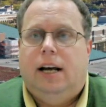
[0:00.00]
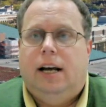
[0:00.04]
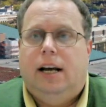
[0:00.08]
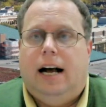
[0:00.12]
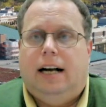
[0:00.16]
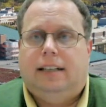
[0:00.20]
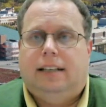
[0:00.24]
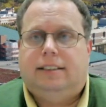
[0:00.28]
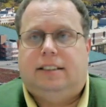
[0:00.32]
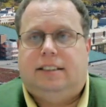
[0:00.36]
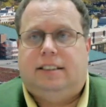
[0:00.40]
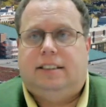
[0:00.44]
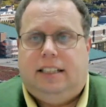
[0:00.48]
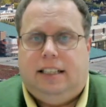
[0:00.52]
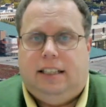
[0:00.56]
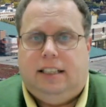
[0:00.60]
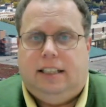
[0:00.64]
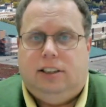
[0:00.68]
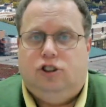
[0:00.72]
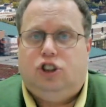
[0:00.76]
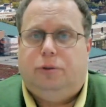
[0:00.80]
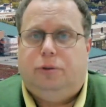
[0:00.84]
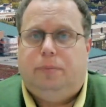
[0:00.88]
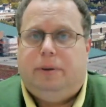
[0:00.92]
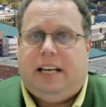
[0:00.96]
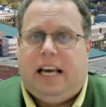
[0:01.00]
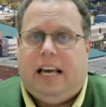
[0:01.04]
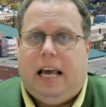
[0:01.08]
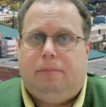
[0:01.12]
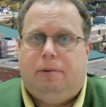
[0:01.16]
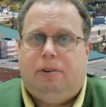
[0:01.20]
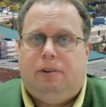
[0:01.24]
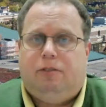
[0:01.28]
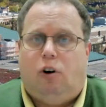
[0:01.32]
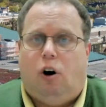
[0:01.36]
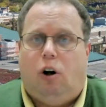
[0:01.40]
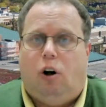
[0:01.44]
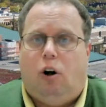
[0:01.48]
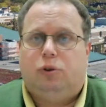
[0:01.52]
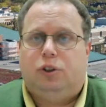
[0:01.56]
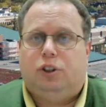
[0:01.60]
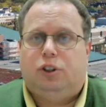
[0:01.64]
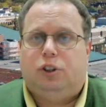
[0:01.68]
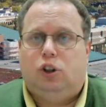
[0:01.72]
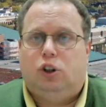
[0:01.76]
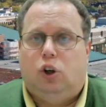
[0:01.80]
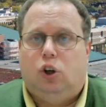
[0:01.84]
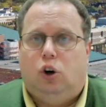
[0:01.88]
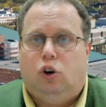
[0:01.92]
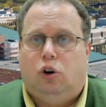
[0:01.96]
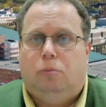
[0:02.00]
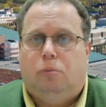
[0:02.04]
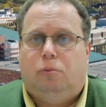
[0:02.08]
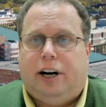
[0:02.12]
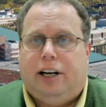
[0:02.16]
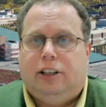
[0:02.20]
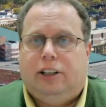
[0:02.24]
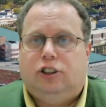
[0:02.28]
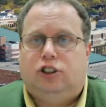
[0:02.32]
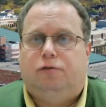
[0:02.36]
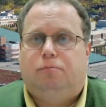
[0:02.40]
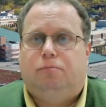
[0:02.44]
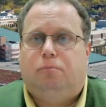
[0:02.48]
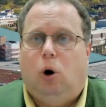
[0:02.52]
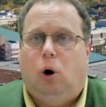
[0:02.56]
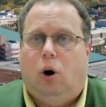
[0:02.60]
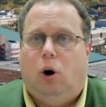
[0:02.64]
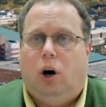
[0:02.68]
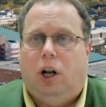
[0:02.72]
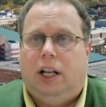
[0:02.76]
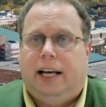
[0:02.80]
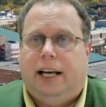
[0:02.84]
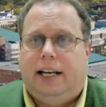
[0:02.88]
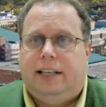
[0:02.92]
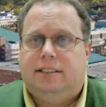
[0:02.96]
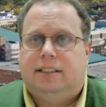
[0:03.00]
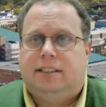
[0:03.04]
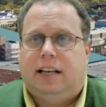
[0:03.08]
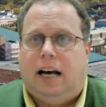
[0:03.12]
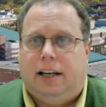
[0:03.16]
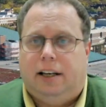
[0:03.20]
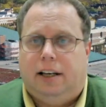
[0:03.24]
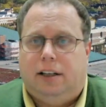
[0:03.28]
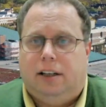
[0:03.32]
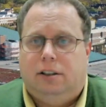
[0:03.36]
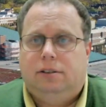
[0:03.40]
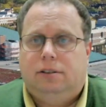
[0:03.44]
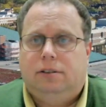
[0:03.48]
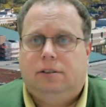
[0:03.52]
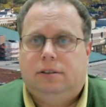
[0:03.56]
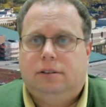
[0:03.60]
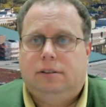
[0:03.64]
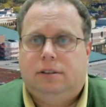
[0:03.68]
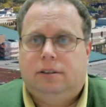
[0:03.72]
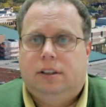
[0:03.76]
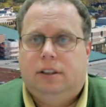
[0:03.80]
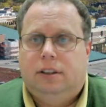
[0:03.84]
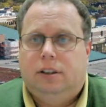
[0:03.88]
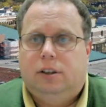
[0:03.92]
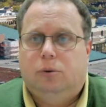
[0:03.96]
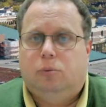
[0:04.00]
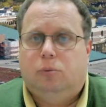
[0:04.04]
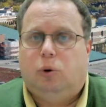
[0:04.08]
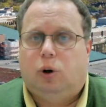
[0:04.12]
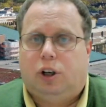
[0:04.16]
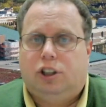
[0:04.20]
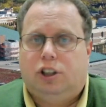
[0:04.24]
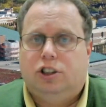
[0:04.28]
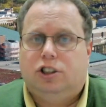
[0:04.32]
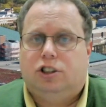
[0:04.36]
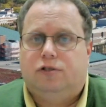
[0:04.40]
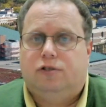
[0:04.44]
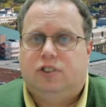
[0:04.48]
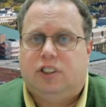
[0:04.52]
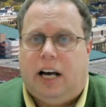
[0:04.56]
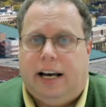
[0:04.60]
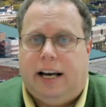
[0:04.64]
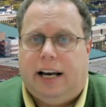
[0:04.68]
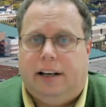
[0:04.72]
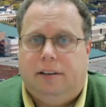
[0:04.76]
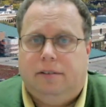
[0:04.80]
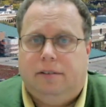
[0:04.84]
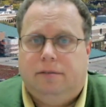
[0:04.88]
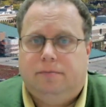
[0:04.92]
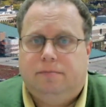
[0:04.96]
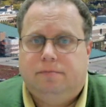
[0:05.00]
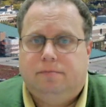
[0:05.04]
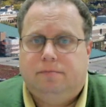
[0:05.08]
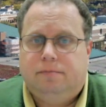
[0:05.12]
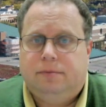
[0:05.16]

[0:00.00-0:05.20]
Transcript: As a teen, she became involved with the local branch of Po'alei Zion, the Workers of Zion,